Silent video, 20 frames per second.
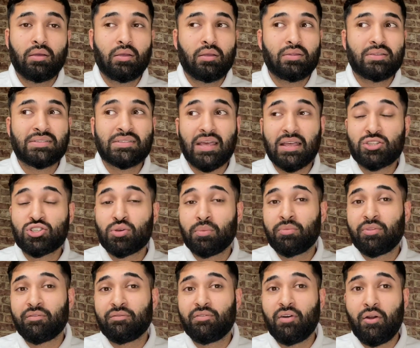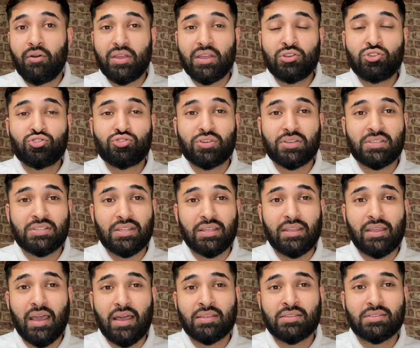said something very interesting
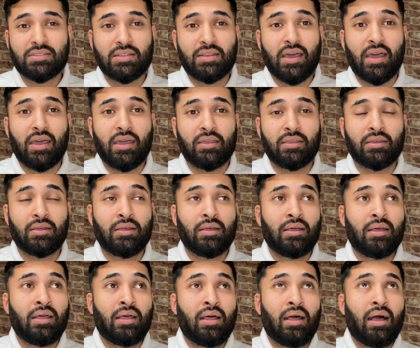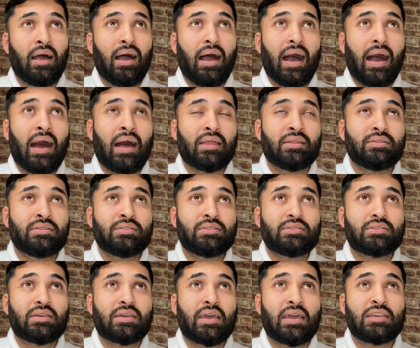yesterday,
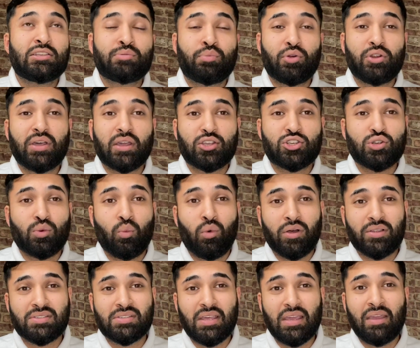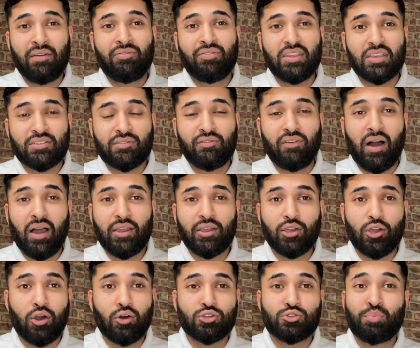and his prediction was that if this fight
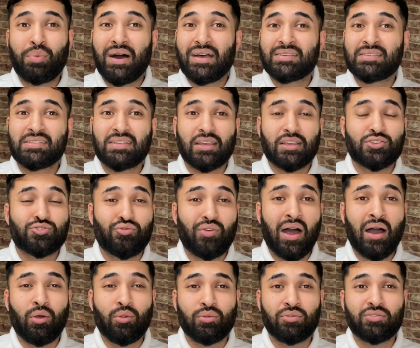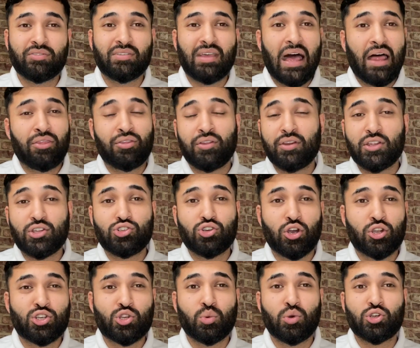goes past 6 rounds, Anthony
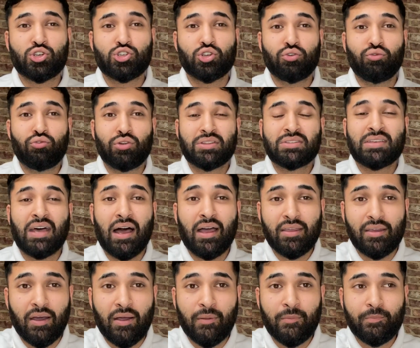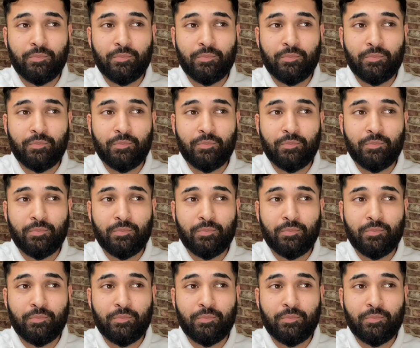Joshua should retire.